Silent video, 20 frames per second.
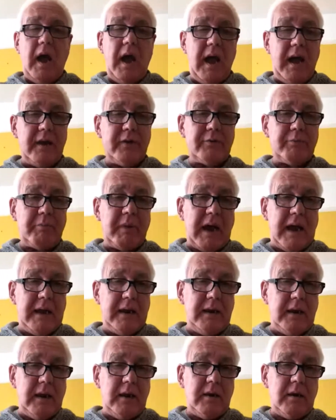
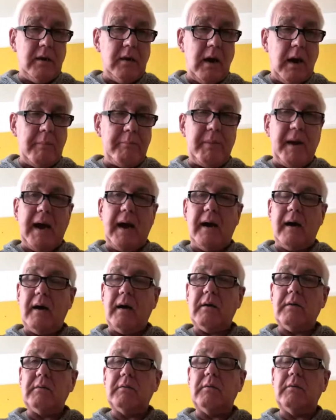Explaining
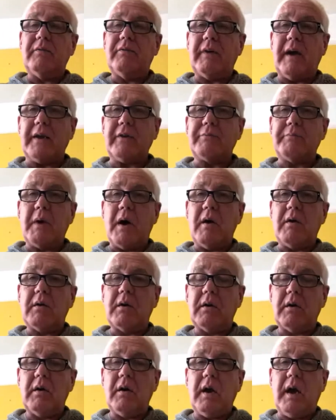about, thanks
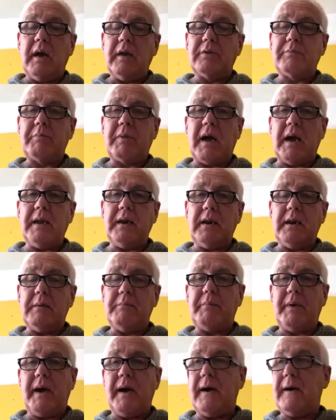Mark, explaining
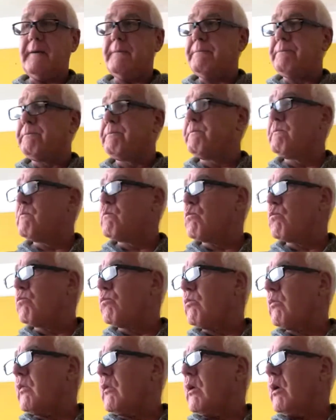about
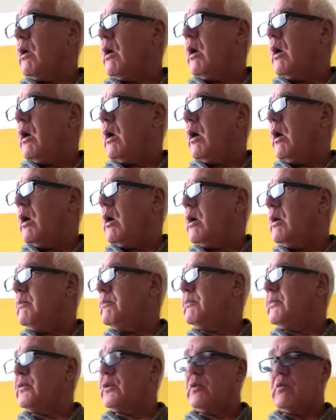
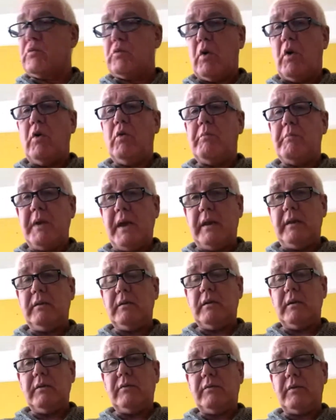the Royal
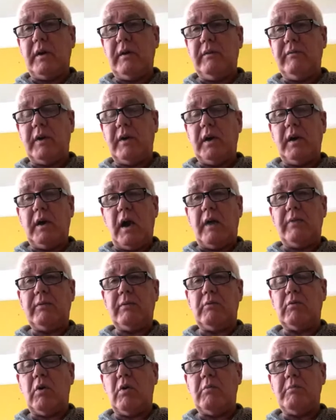Mint TV
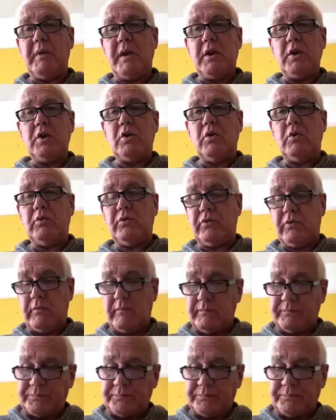and the Royal Mint News.